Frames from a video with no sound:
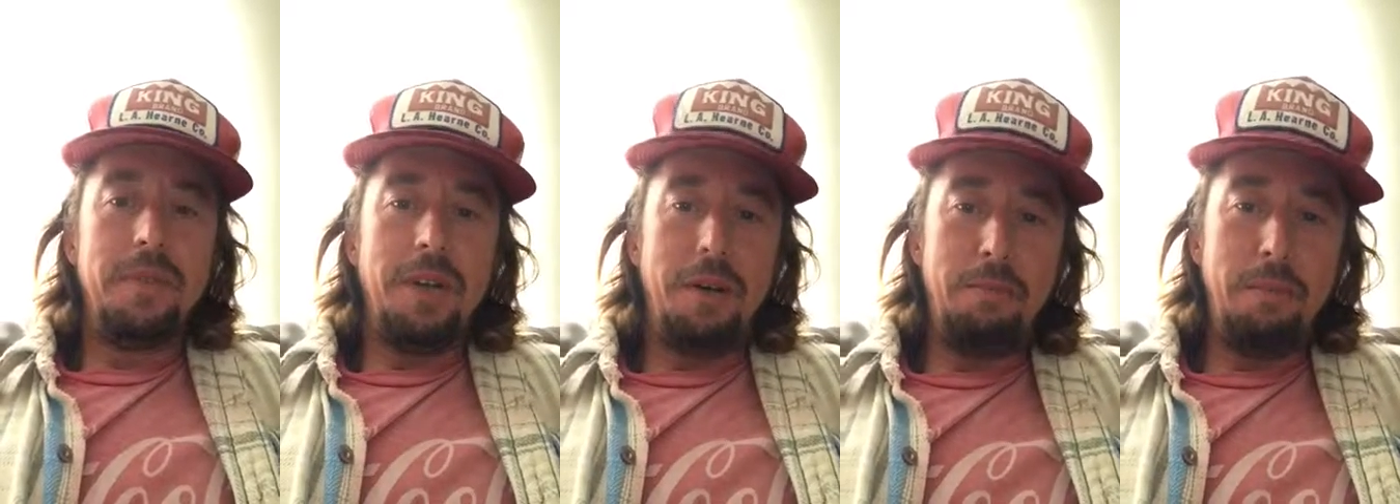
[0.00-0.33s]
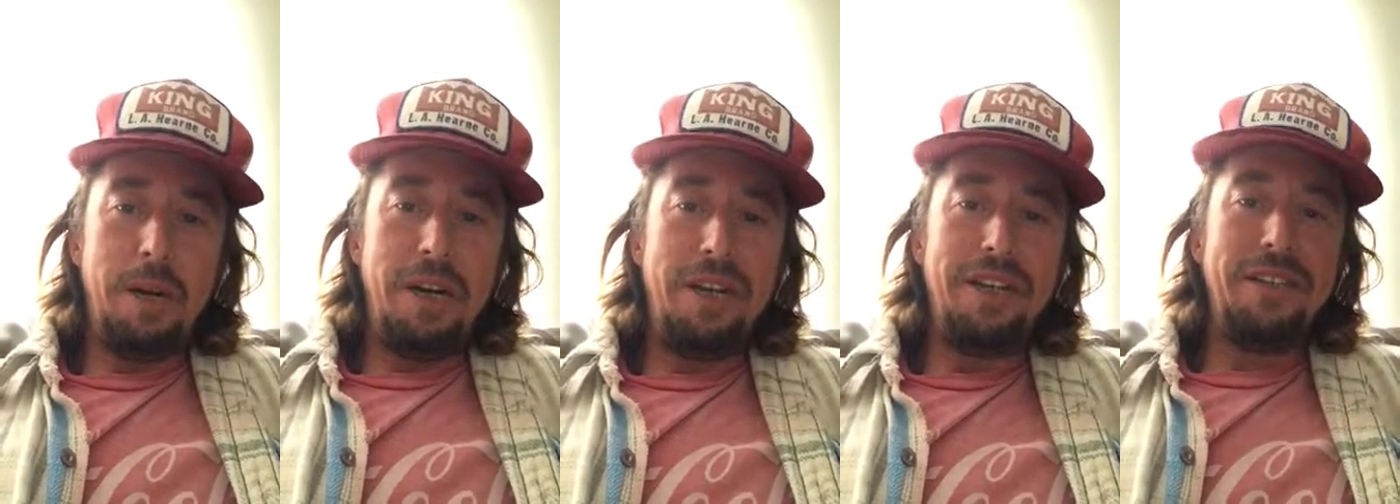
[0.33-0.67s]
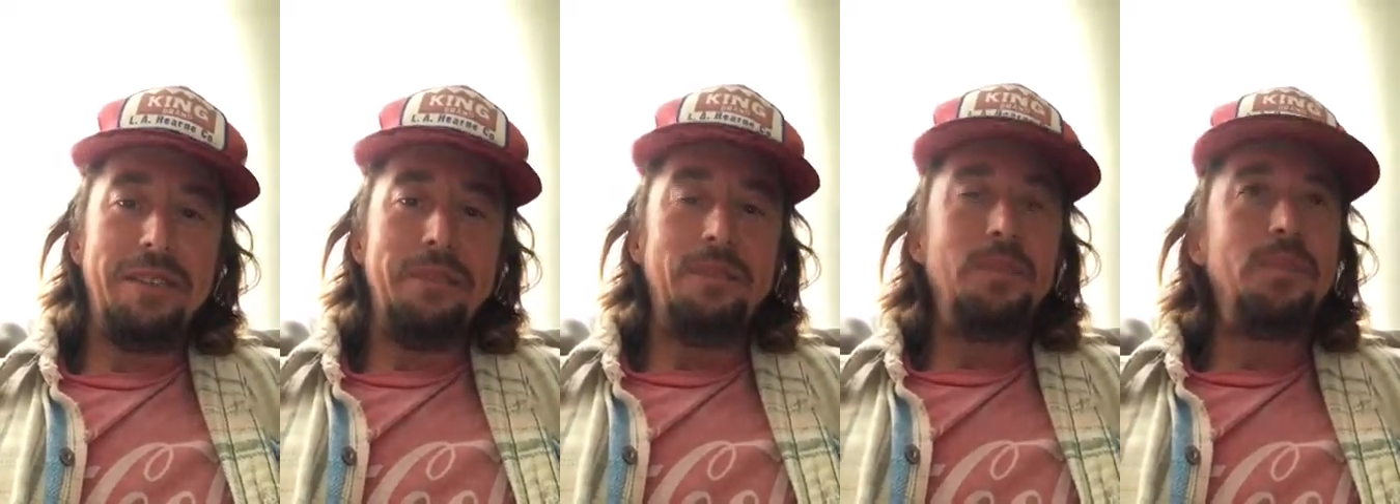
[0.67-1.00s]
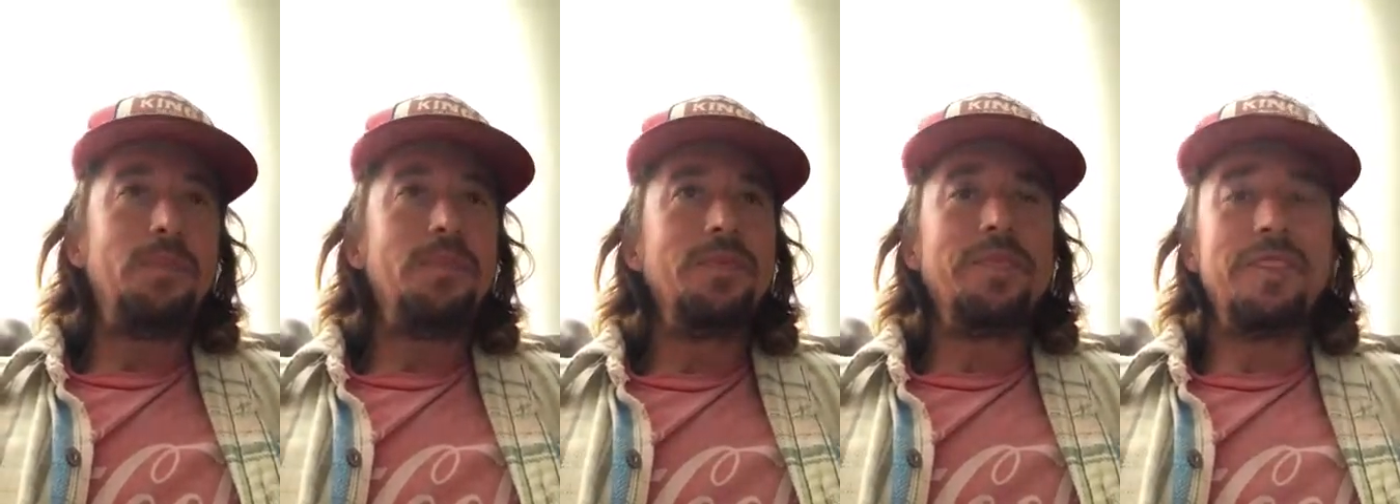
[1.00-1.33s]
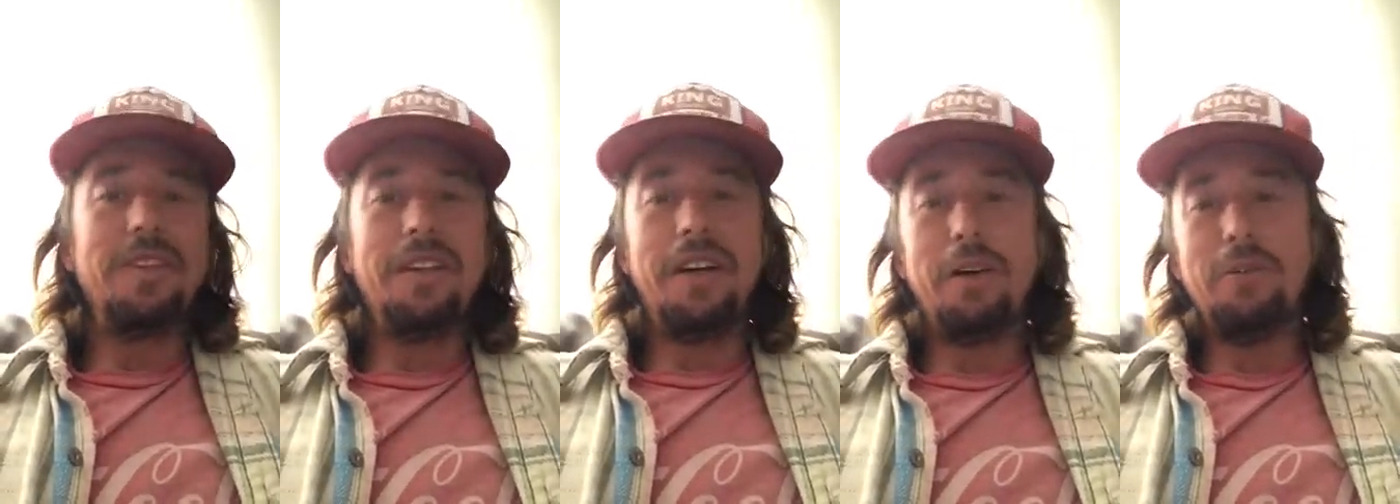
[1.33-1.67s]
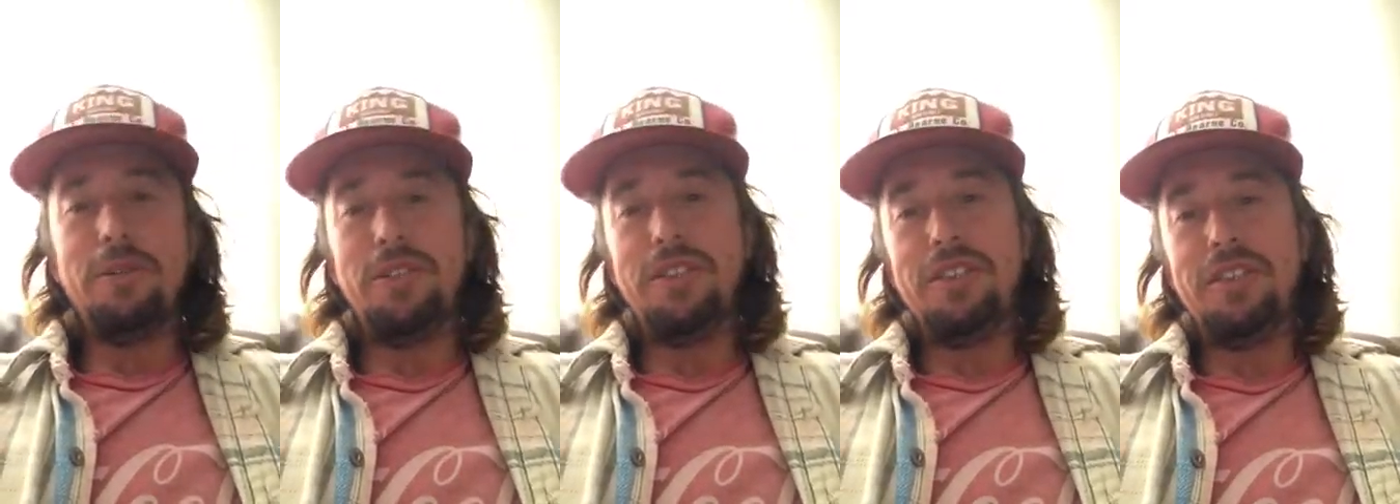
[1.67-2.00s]
I'm back. I
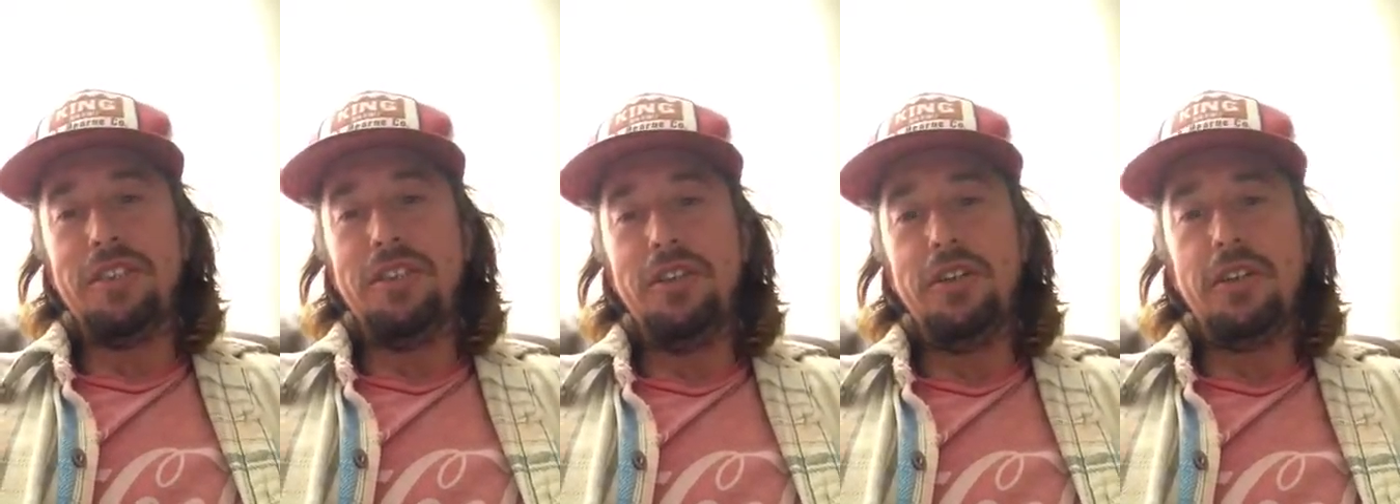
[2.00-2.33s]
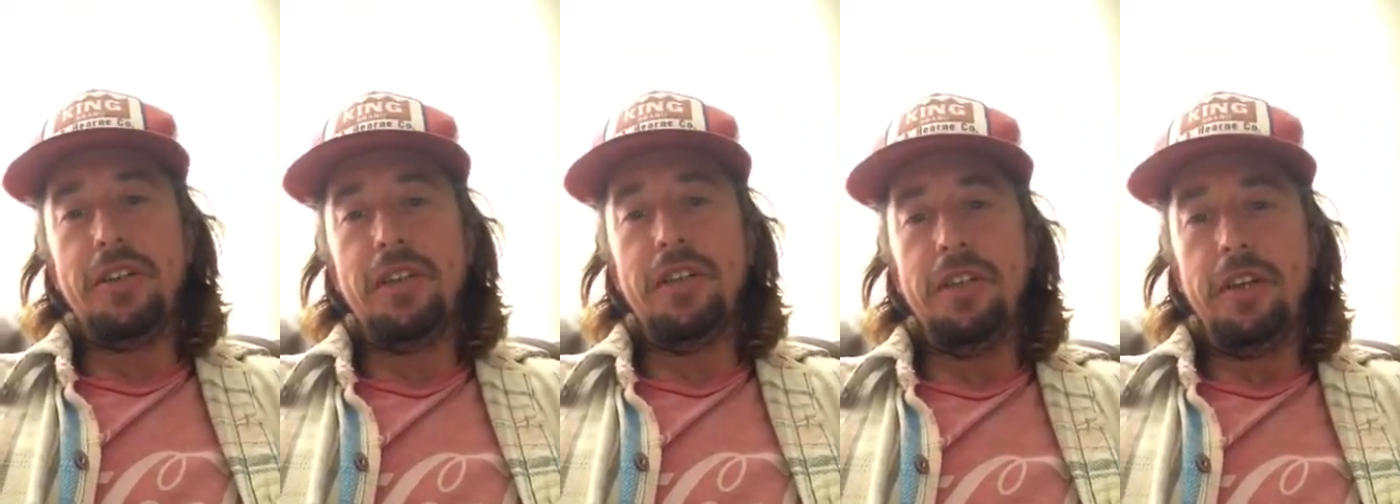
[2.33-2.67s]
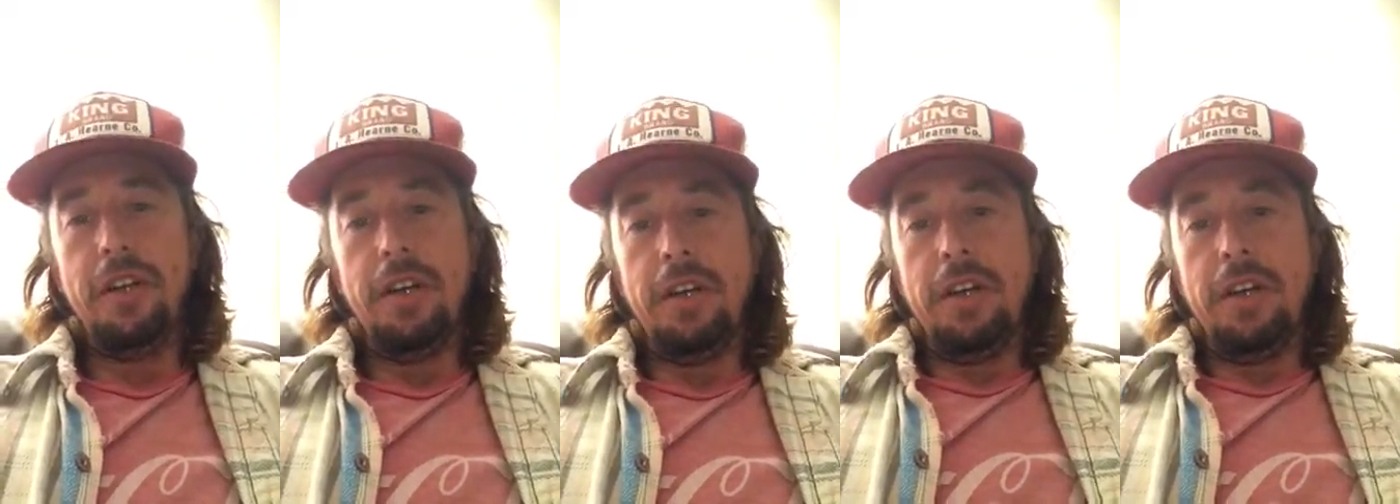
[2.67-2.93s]
was just looking